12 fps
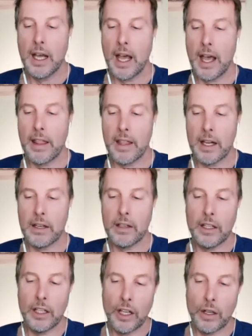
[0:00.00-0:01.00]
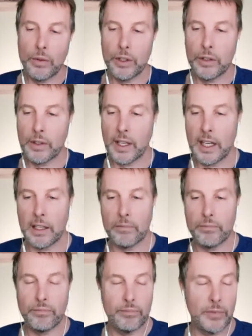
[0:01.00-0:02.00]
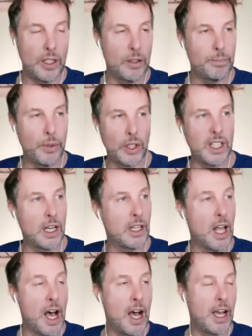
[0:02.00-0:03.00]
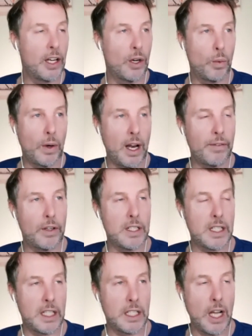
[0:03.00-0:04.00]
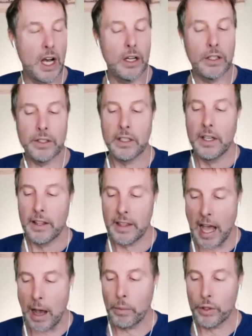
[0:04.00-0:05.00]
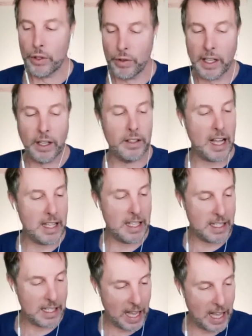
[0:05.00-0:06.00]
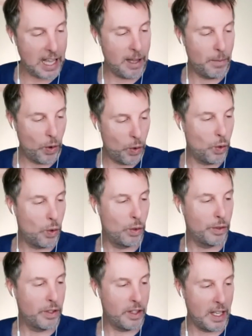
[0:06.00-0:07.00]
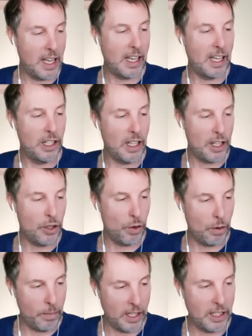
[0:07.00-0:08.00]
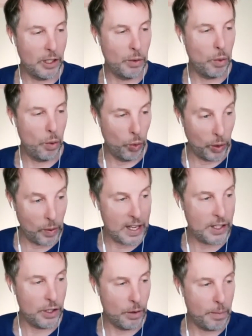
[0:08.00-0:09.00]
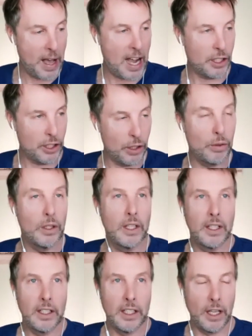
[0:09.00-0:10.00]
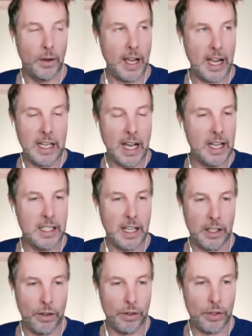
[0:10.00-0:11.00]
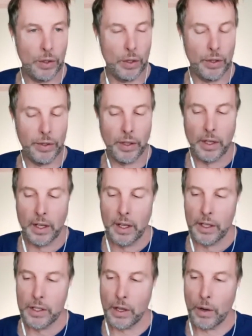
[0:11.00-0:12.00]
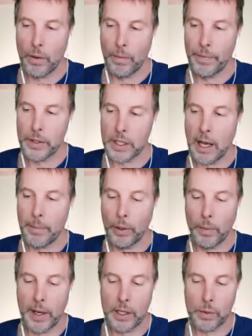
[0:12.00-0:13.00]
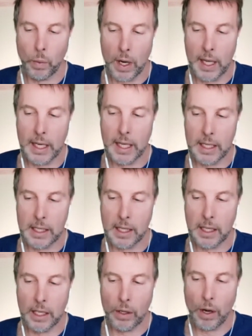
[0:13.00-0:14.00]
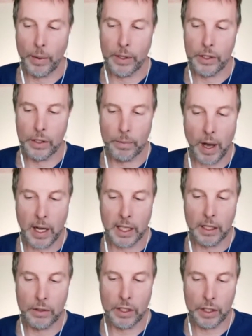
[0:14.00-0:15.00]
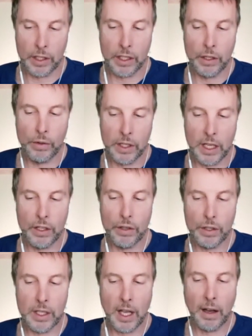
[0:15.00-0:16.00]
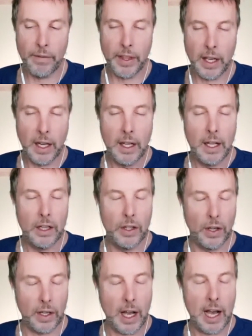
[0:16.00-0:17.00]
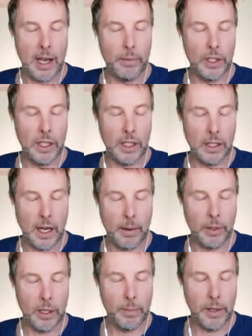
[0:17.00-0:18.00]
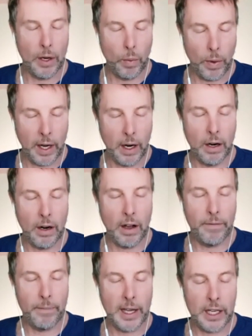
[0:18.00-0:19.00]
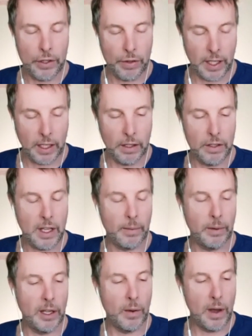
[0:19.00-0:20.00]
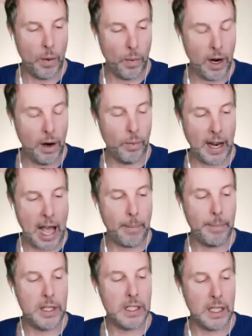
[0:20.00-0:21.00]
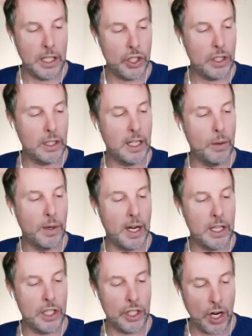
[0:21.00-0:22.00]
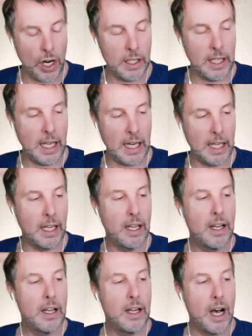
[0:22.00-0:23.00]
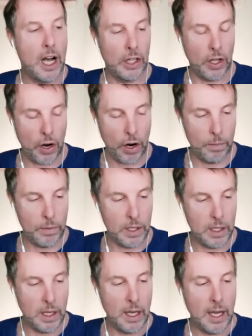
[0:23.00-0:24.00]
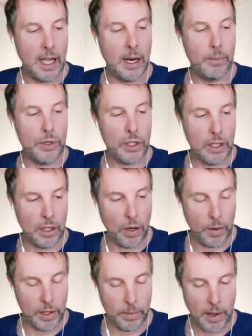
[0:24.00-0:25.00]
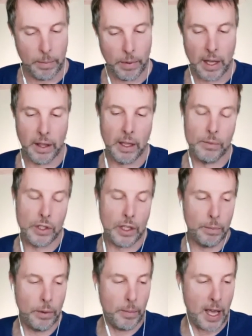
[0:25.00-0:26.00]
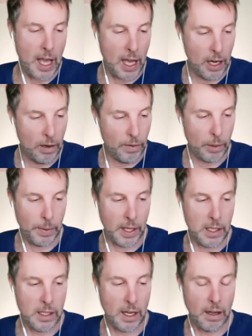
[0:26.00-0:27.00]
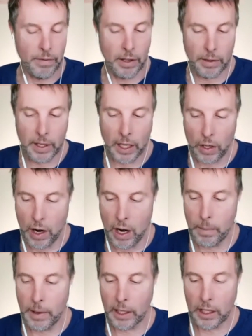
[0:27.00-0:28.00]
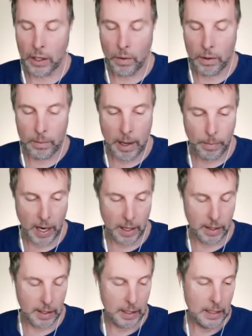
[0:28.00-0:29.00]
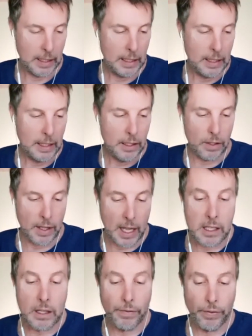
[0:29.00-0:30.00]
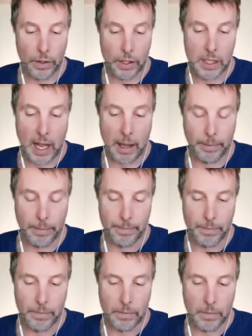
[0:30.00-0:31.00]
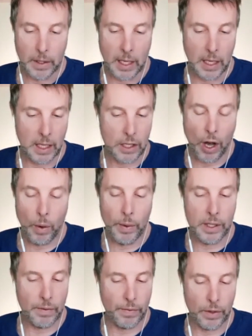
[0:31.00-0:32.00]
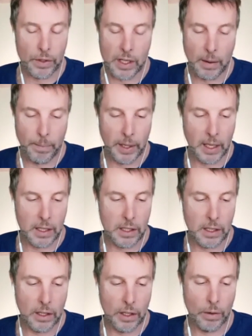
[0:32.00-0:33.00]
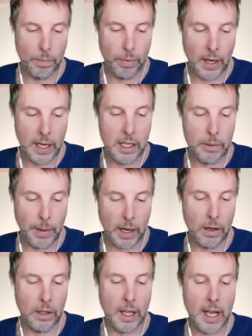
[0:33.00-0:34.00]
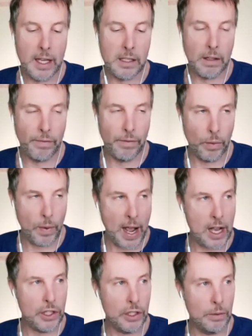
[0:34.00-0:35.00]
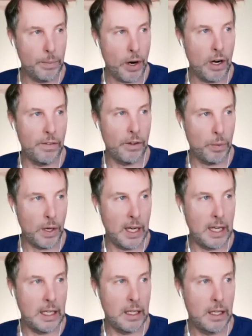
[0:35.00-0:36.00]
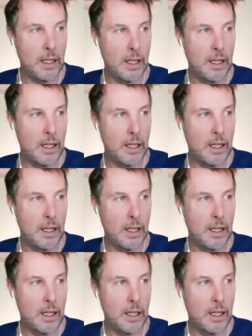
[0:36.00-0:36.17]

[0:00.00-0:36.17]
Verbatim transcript: and then you know you're getting you know bullied online or whatever as an adult that will trigger that same old thing and, and your amygdala will regress you back to you know eight nine ten years old so there's a couple of ways one is that you go into your body you, te- you teach yourself that look i'm going to i'm going to be aware of my triggers i'm going to be aware of what happens initially when i start getting alarmed and I'm just going to go into my breath. I'm just going to put my hand over the place that I feel the alarm. I'm going to go into my breath. So that's the first step. And it's always the first step because your brain is paralyzed. The, the rational part of your brain,